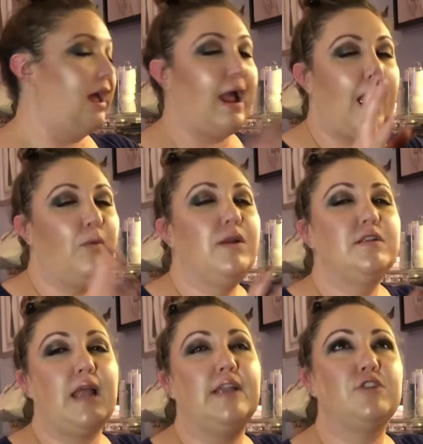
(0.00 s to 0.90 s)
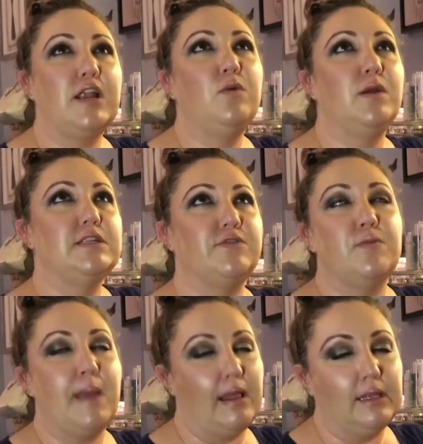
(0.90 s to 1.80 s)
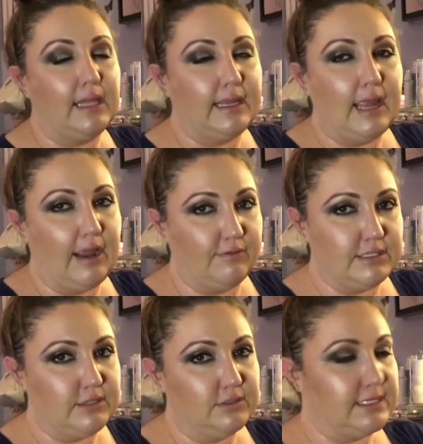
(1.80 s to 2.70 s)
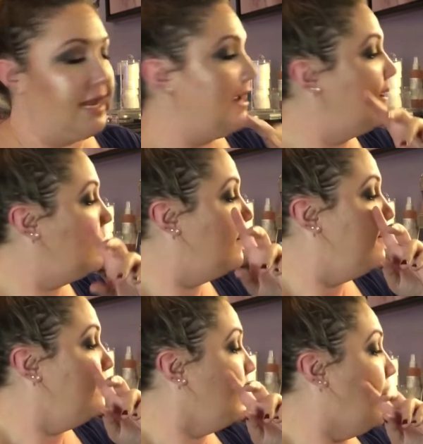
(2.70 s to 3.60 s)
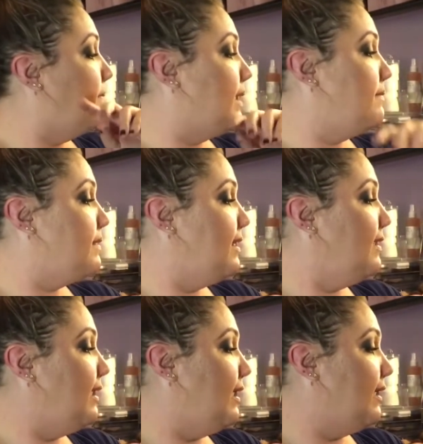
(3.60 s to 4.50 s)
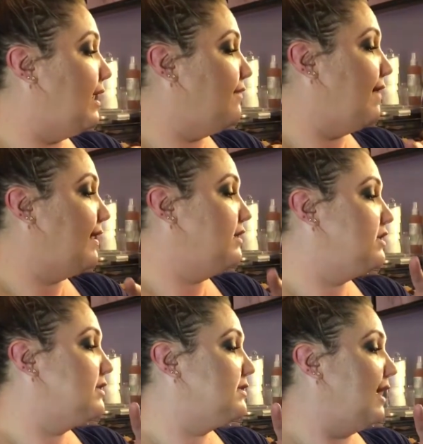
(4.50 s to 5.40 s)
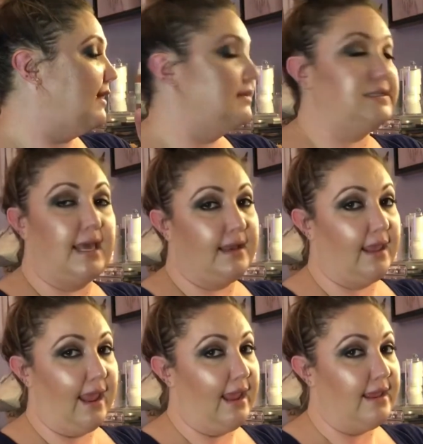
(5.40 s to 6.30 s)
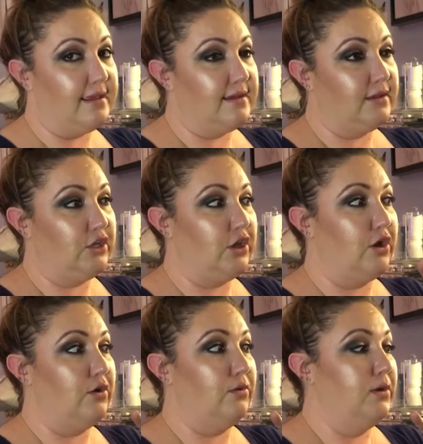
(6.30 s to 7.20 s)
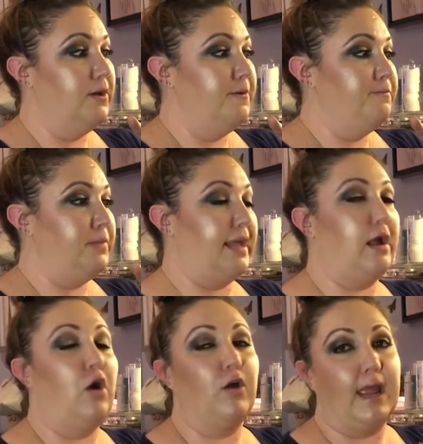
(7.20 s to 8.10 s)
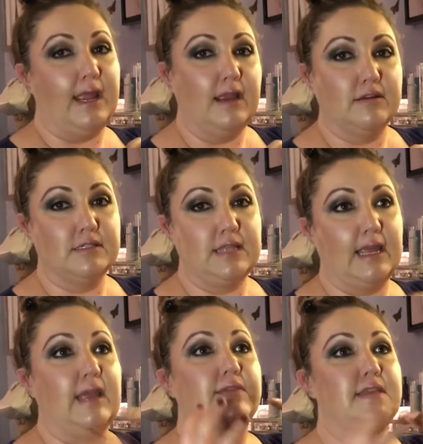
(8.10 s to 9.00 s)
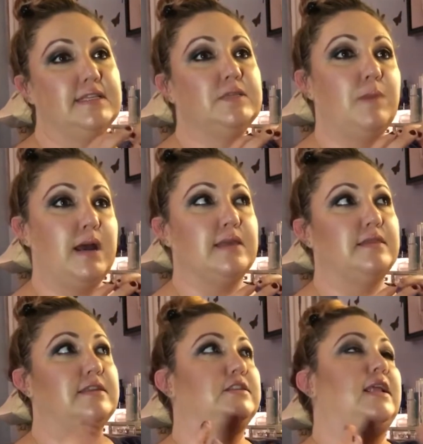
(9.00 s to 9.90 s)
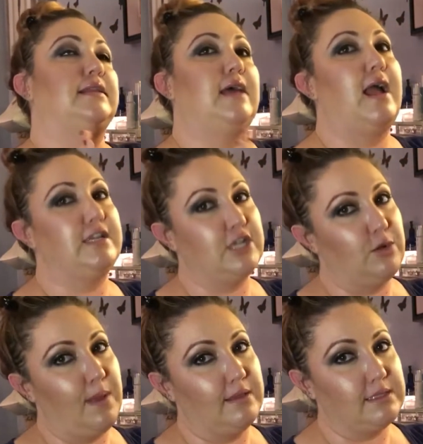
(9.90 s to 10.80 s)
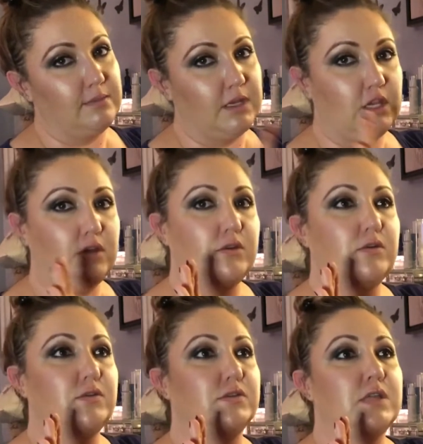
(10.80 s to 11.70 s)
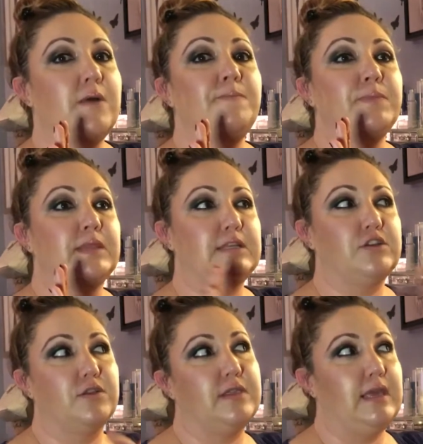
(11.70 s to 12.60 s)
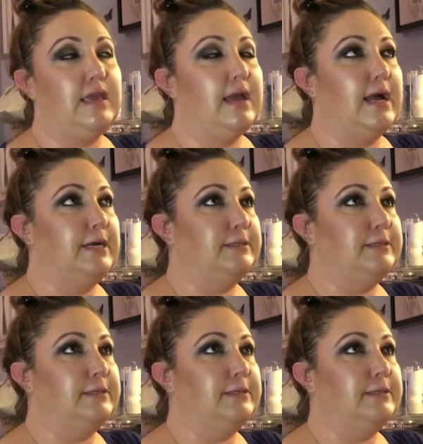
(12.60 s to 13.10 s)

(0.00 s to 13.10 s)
I try to wear a different palette like every single day, but I'm thinking if I could just like dedicate, like, okay, here's like in this month, these are like the eyeshadow palettes I'm going to use. These are the